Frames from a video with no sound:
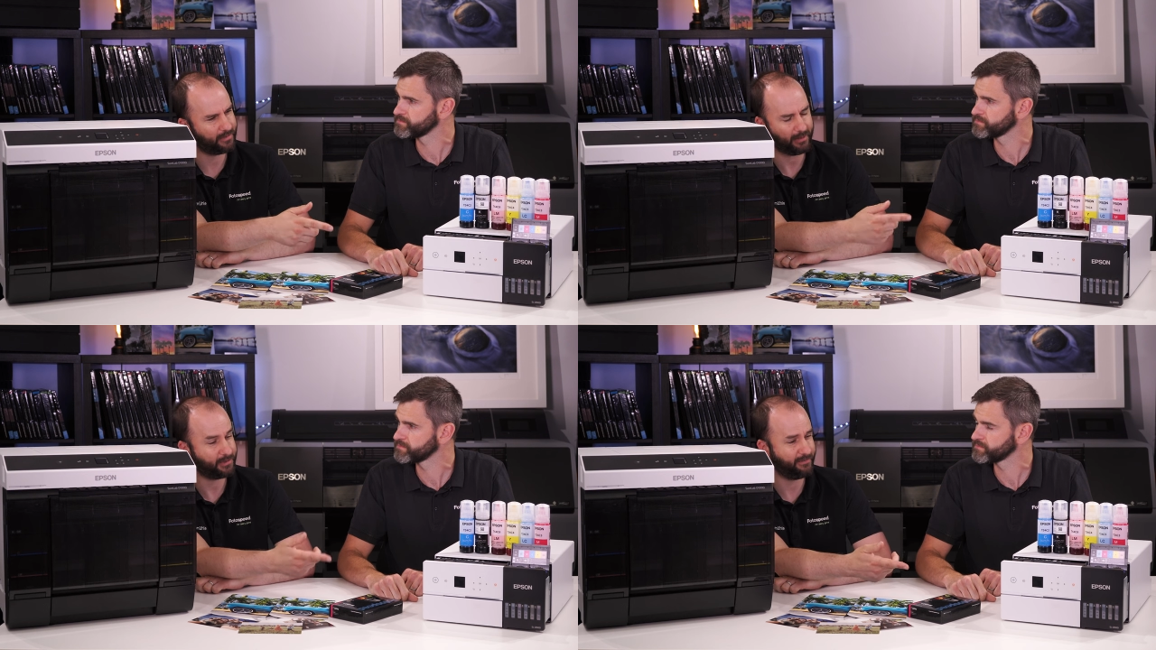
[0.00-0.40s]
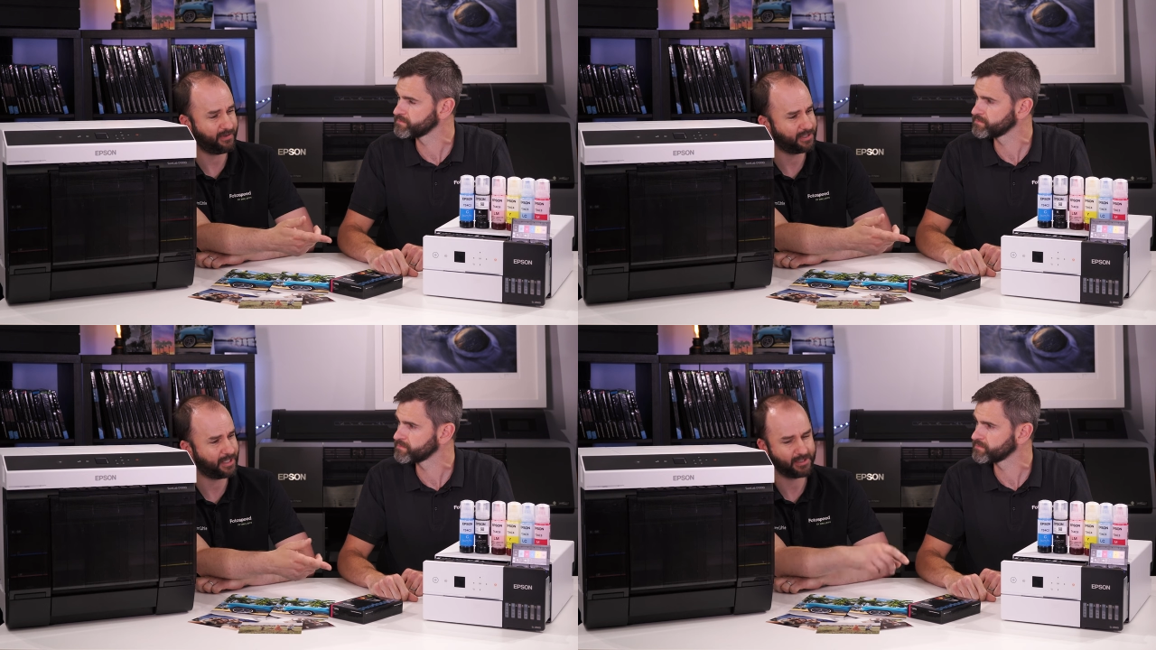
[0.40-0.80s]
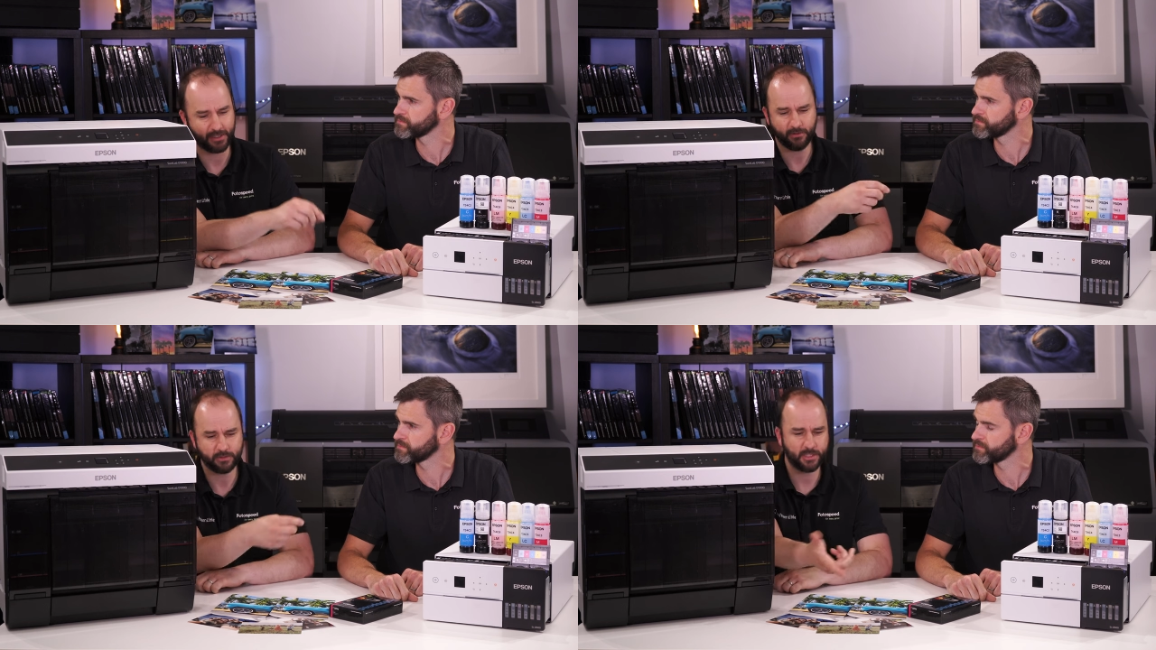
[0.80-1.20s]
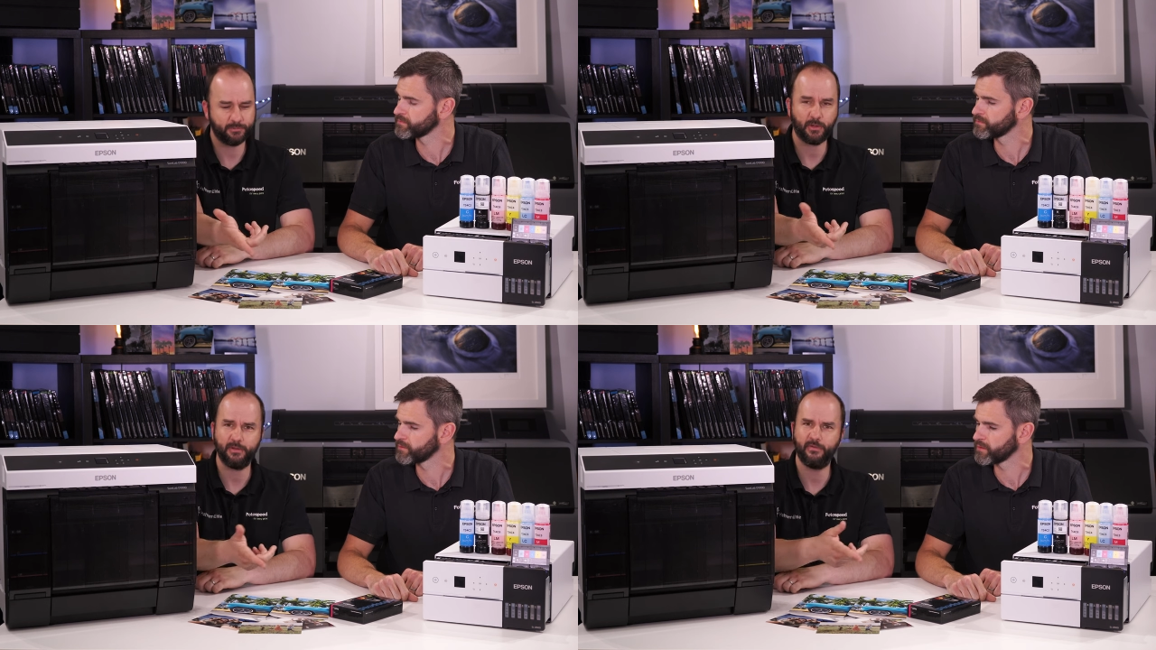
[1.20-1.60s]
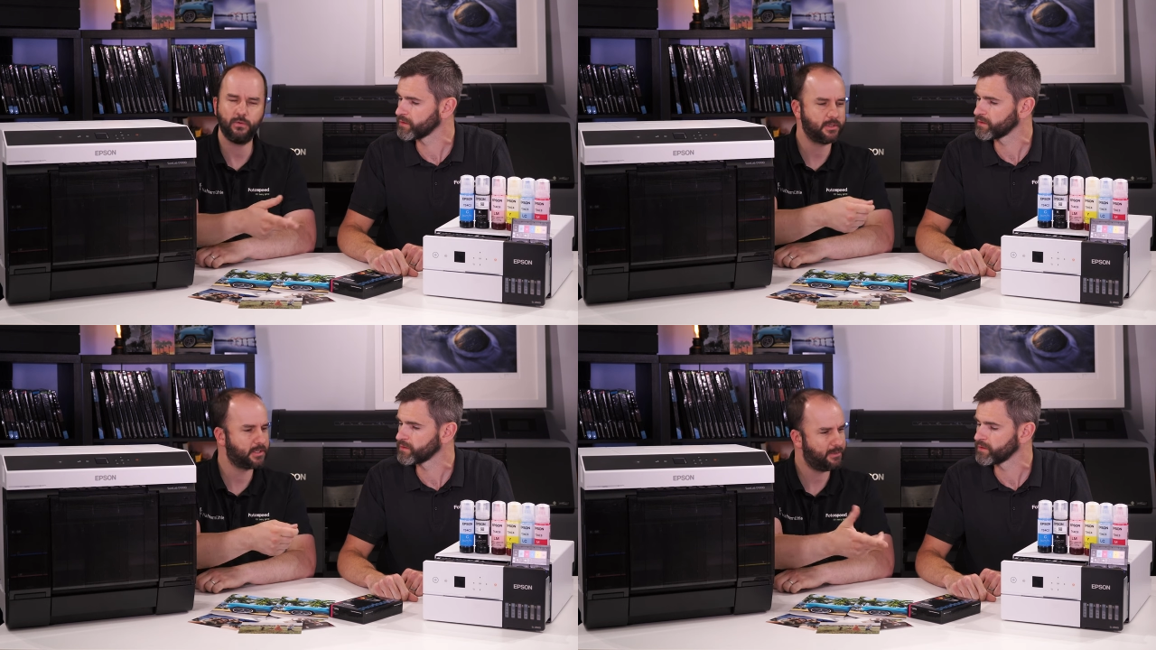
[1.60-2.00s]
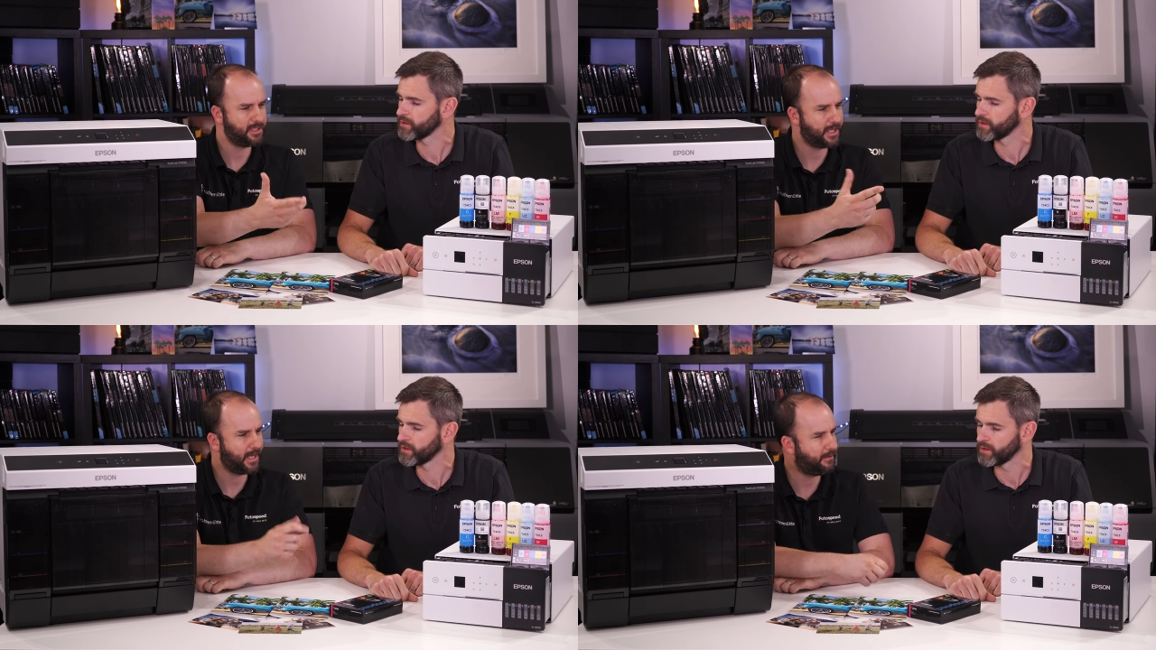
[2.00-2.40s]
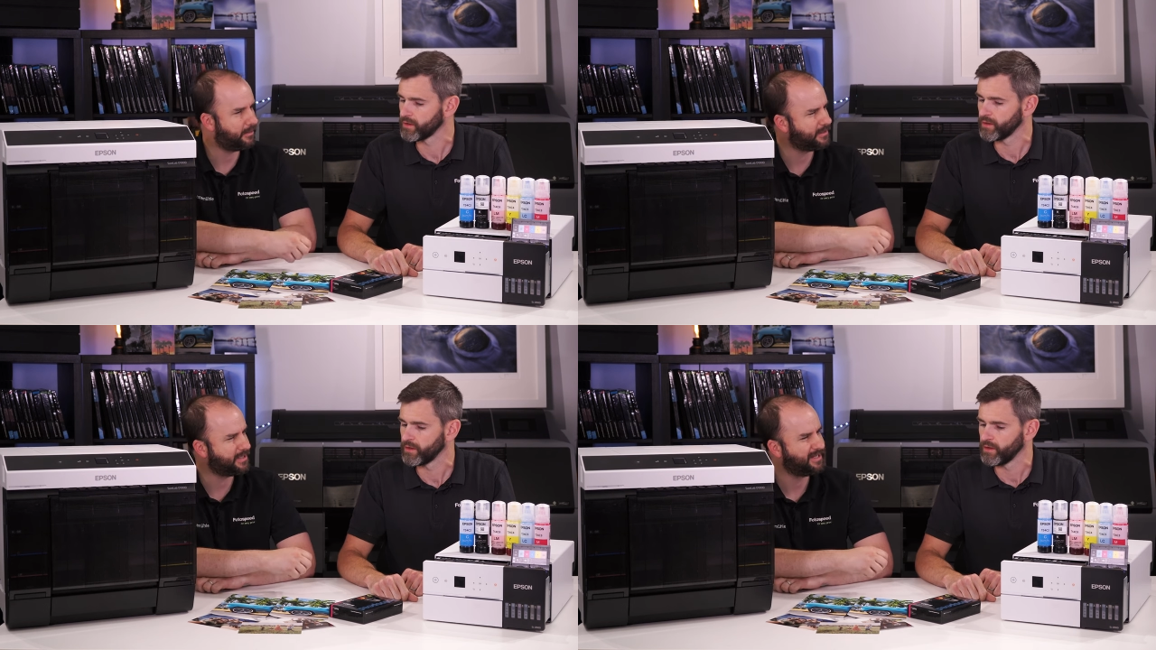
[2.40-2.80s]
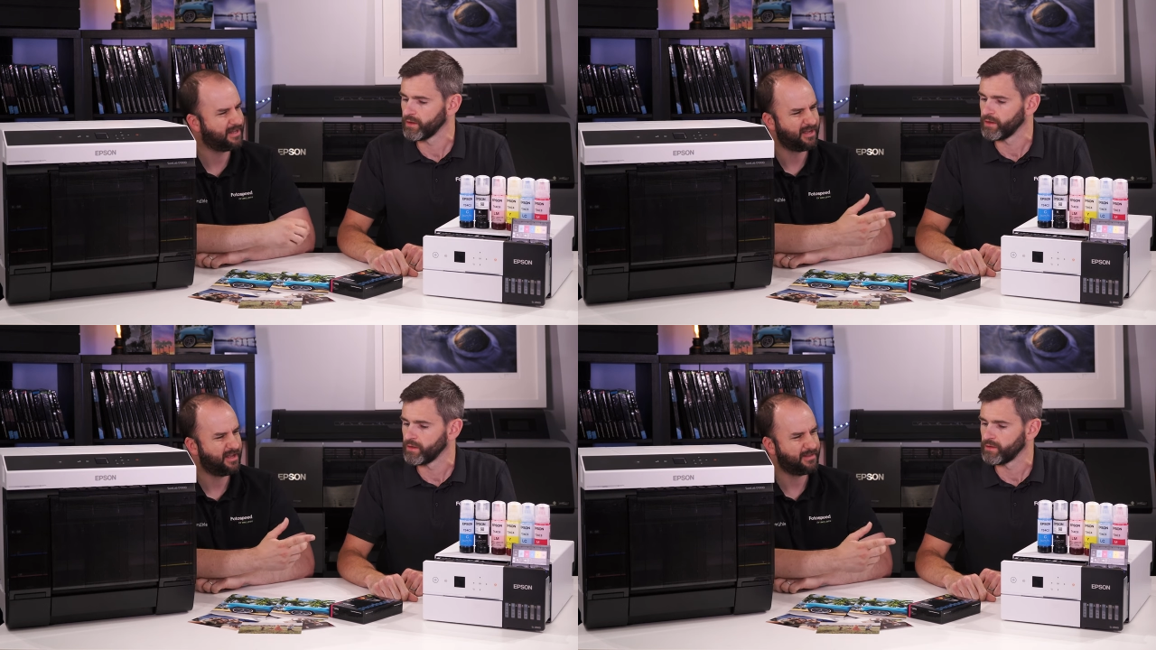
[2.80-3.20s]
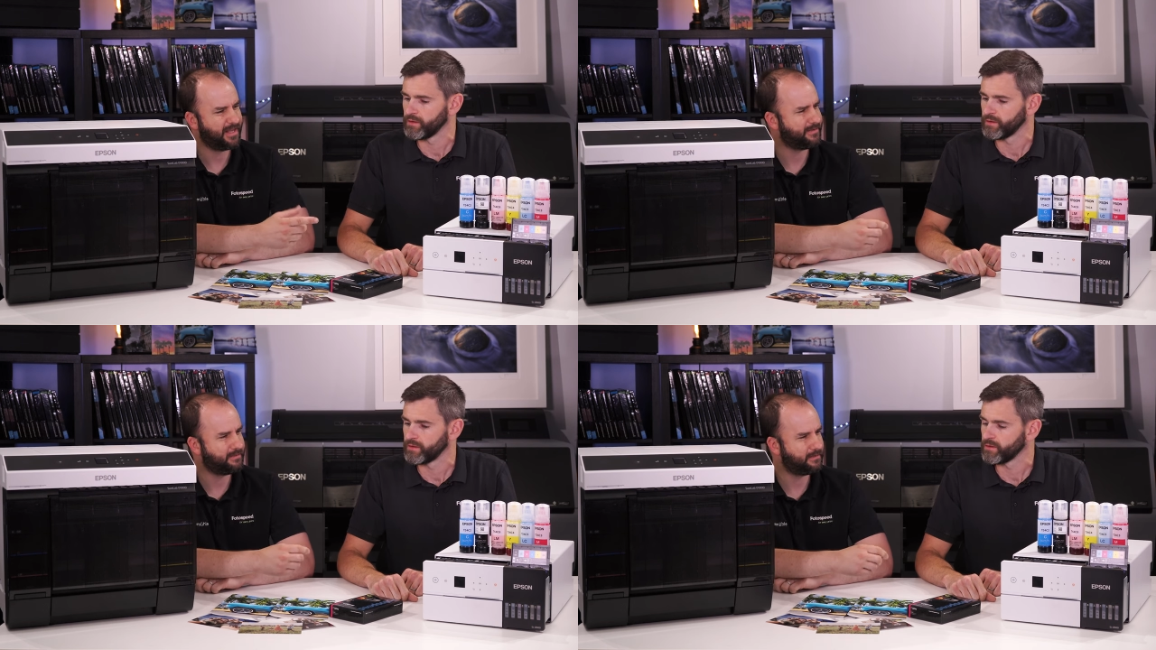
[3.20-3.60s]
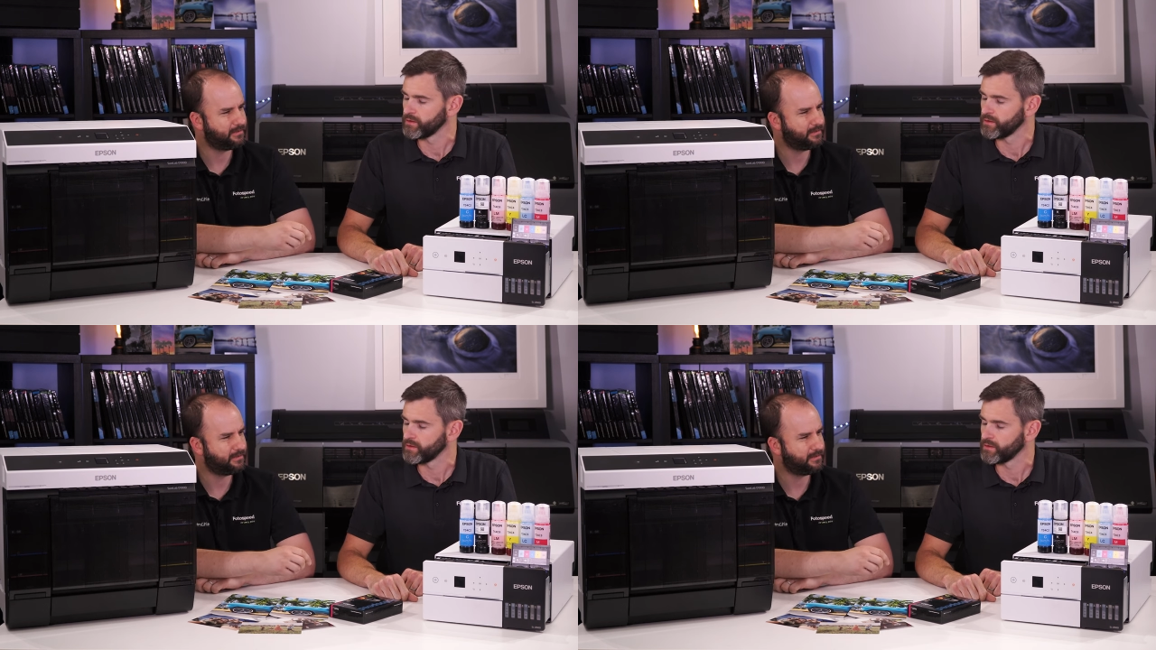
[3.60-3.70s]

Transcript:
Speaker 1: they're absolutely fantastic. Little sip side fours spit out, and they